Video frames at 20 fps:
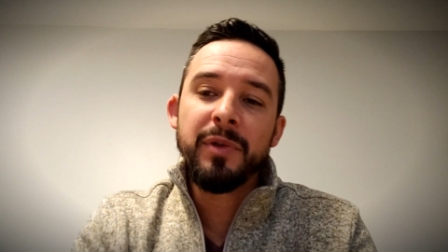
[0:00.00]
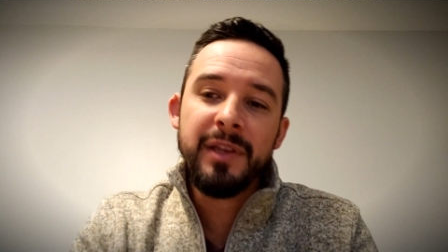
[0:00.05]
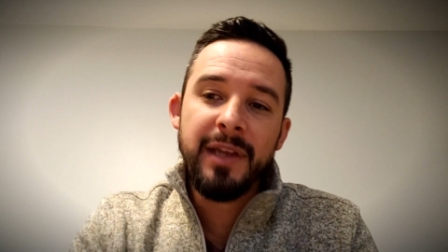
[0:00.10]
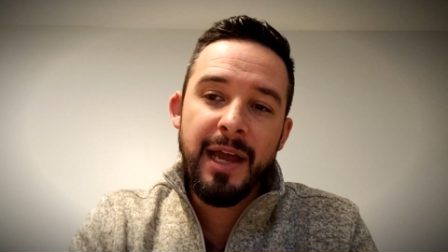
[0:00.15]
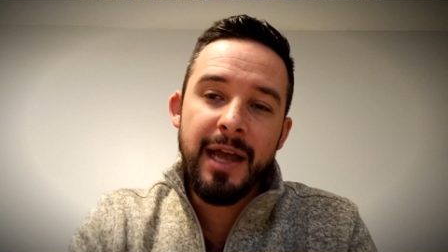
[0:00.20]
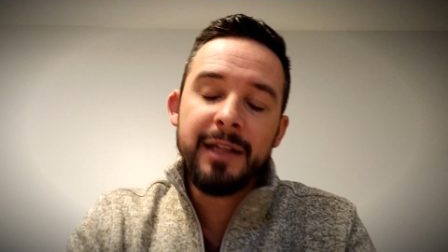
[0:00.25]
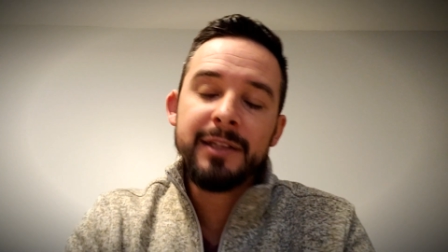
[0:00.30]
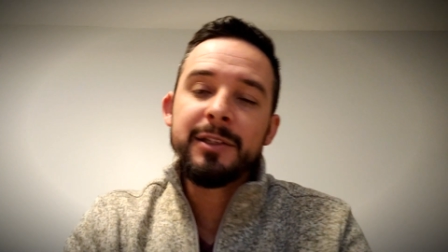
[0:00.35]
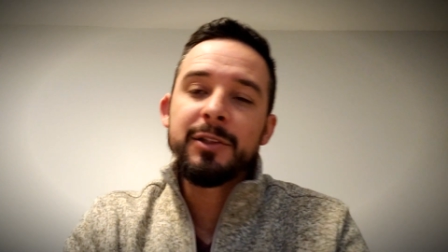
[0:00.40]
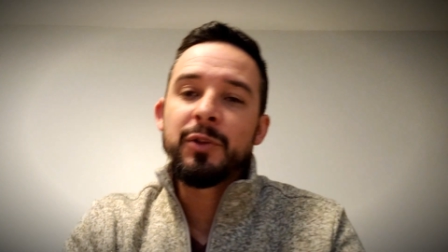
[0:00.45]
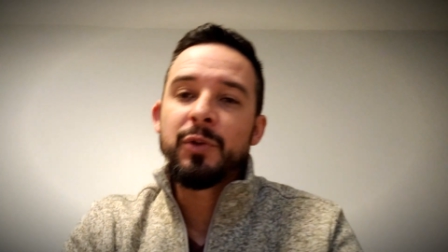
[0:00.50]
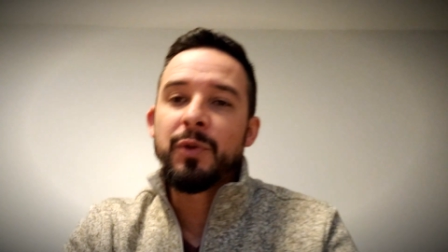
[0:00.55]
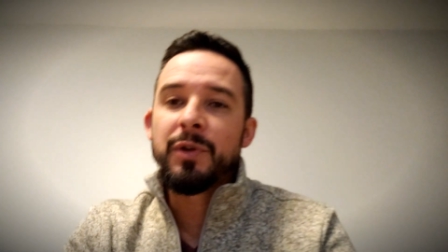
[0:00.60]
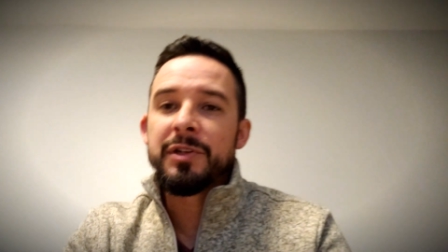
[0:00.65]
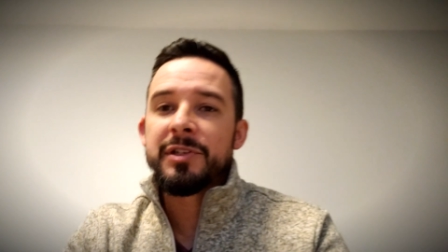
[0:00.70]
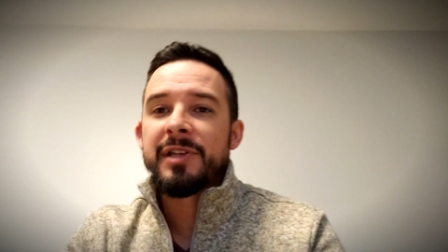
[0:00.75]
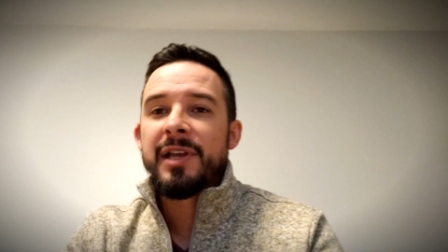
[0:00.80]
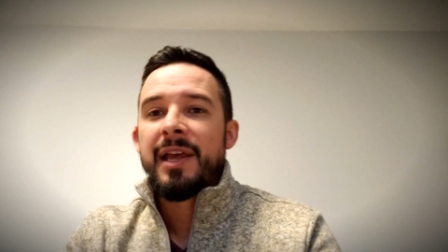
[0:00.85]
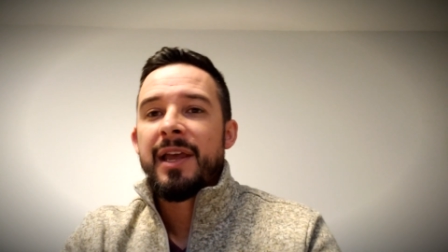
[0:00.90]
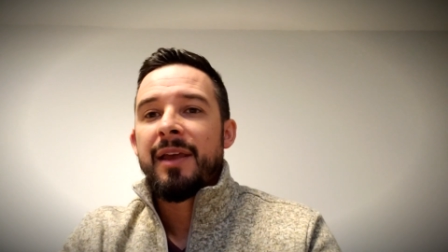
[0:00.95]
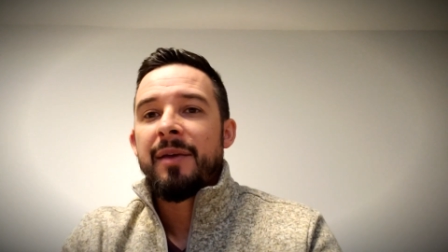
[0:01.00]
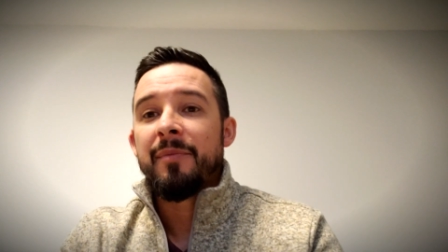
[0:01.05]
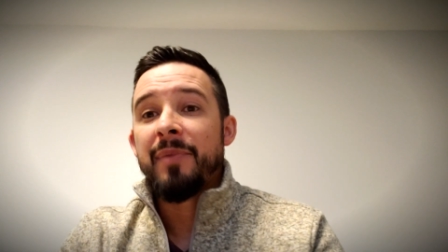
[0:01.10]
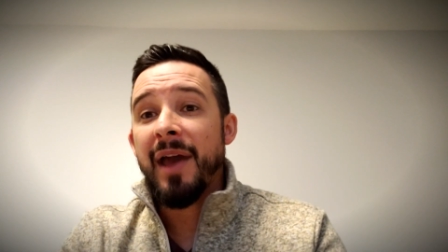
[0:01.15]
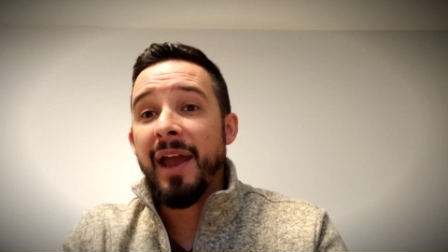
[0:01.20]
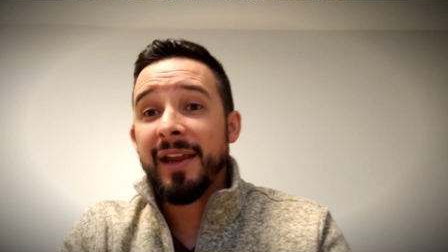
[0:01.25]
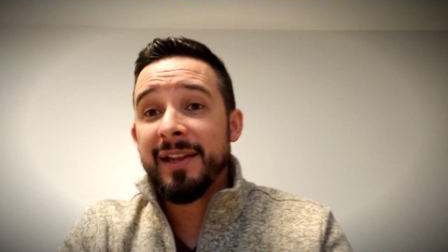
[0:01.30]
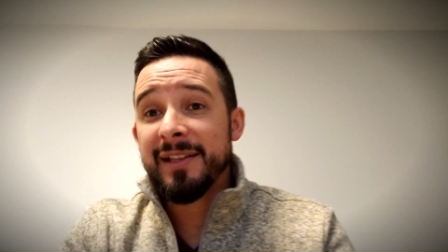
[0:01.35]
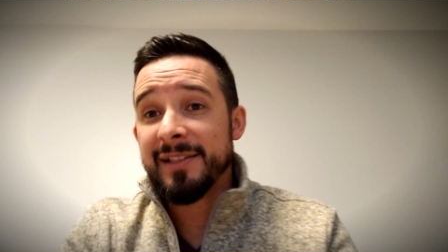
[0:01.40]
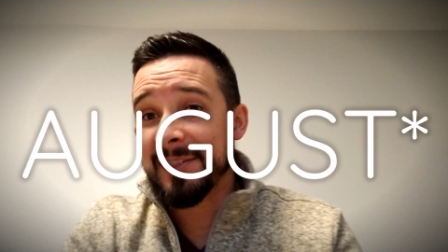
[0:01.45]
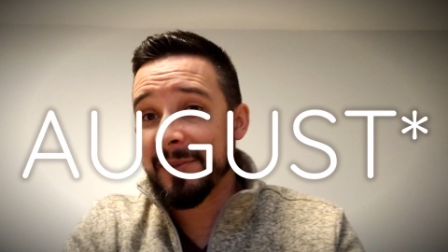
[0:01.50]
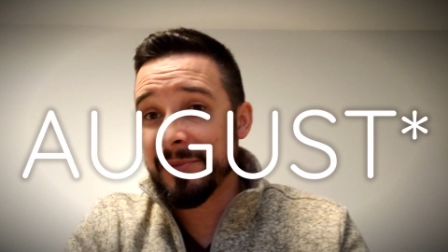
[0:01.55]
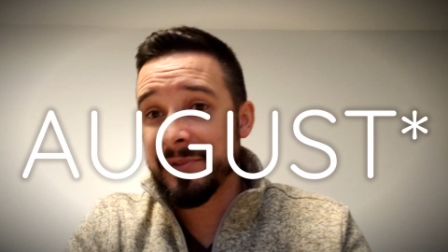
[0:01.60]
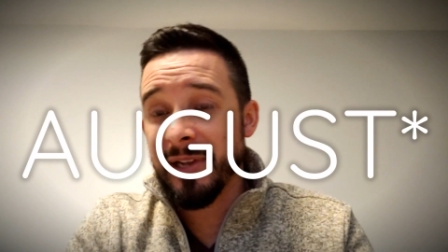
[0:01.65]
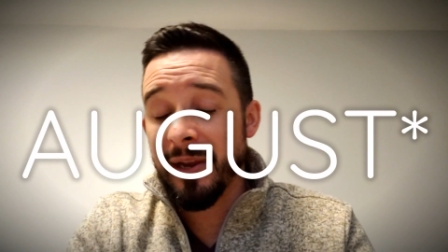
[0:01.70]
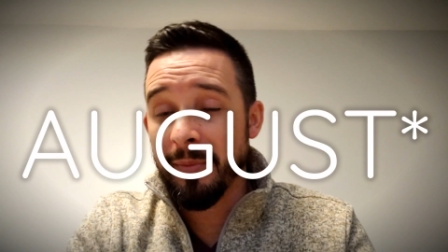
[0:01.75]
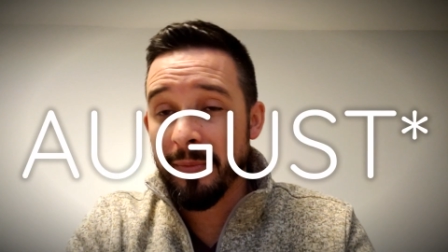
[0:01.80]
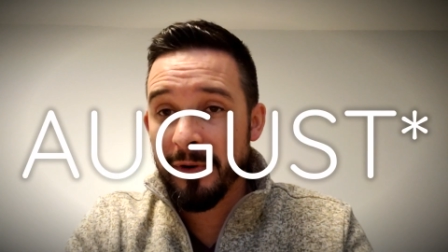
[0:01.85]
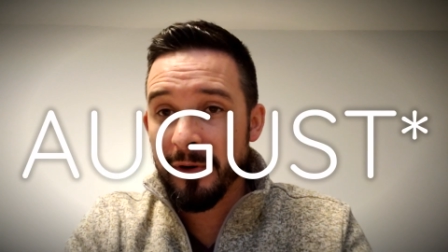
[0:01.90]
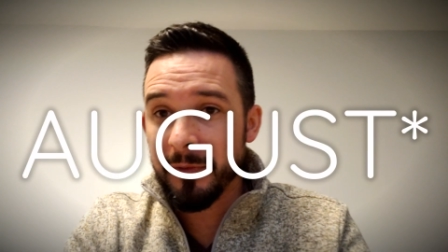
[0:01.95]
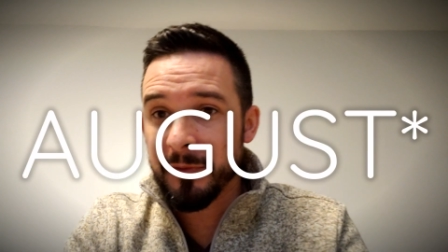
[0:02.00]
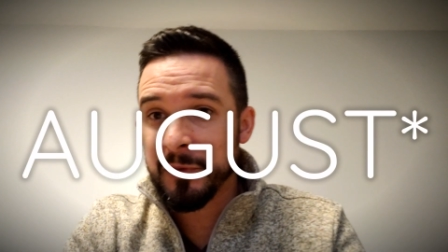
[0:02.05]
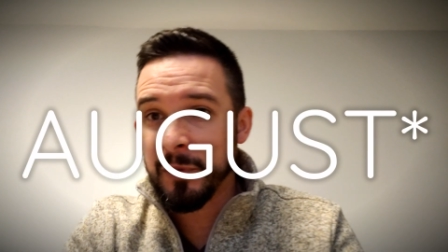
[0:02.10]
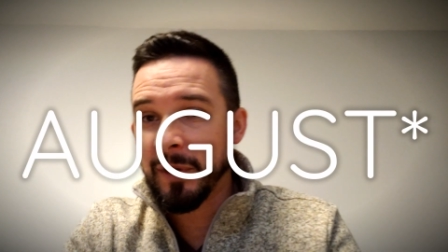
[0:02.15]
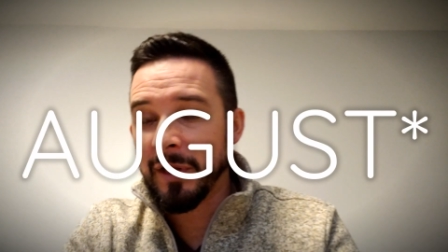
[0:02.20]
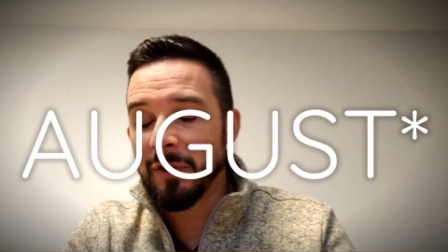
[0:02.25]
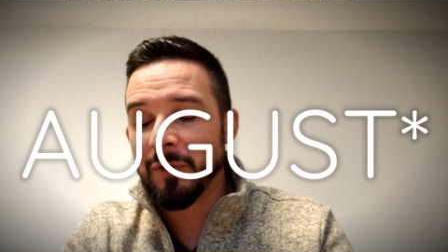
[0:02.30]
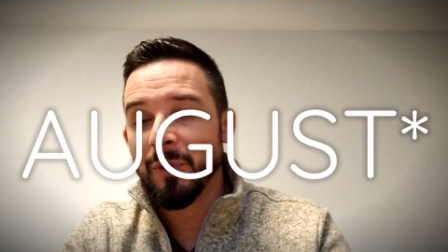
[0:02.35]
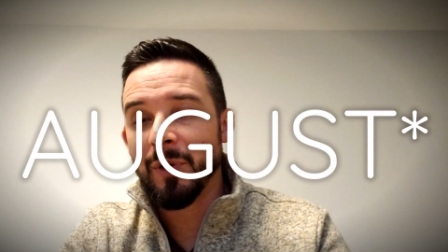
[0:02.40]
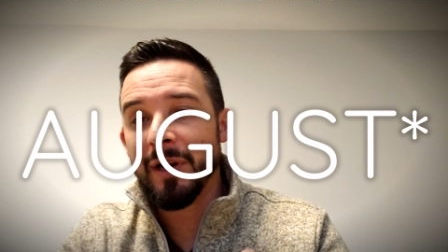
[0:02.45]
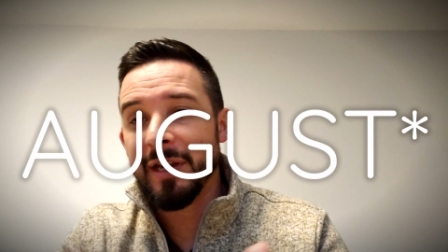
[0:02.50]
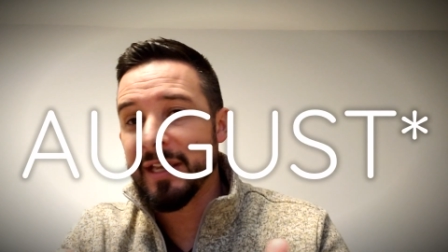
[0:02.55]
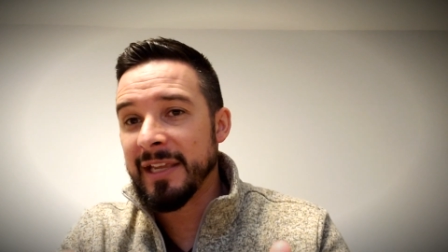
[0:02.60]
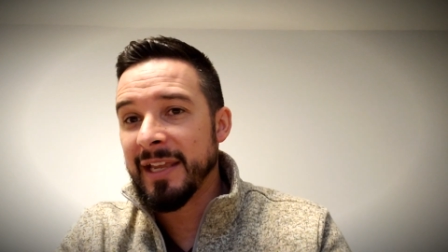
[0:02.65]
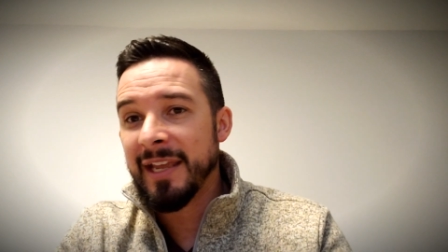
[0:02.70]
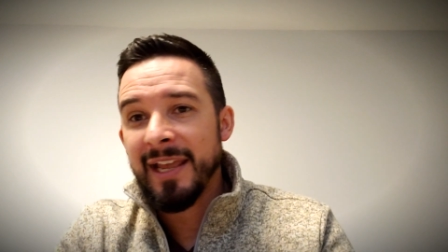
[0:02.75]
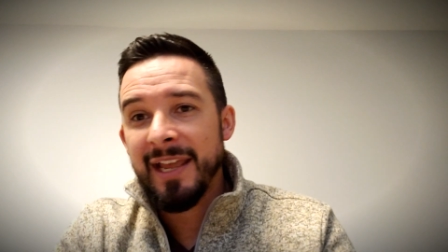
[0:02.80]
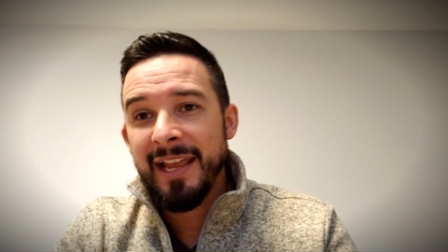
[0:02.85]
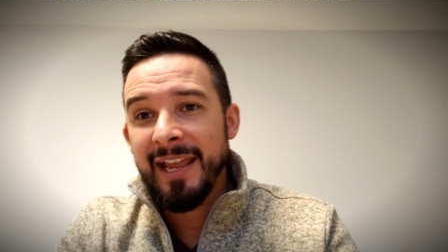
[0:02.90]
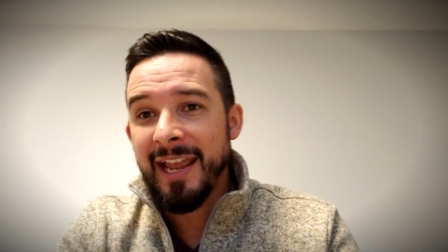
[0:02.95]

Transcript: with Conklin Lures back in September of 2020.